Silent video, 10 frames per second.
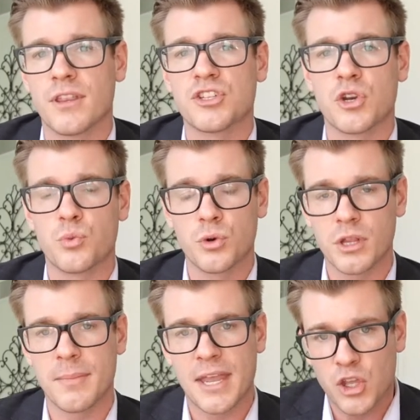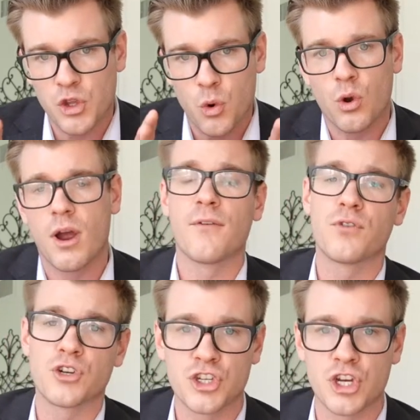that's going to really make your
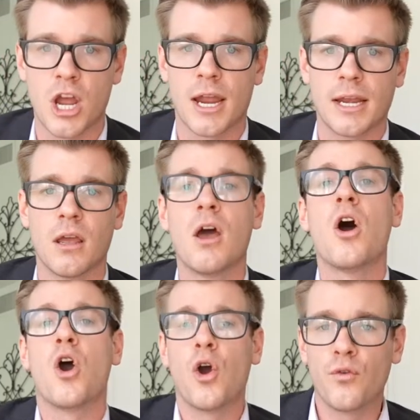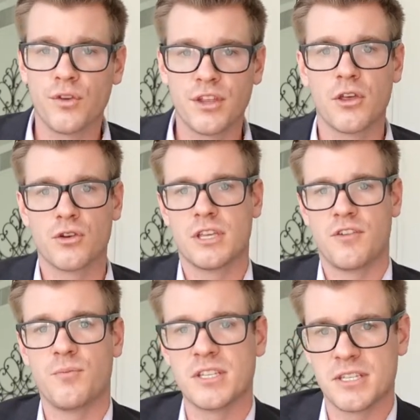offer shine over the others that
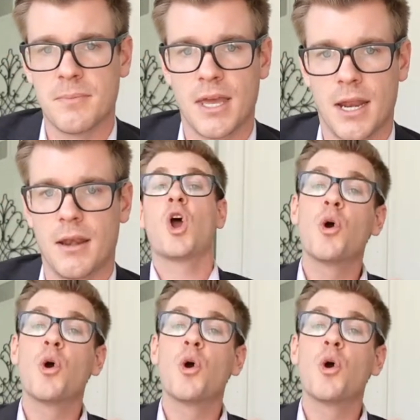have been submitted.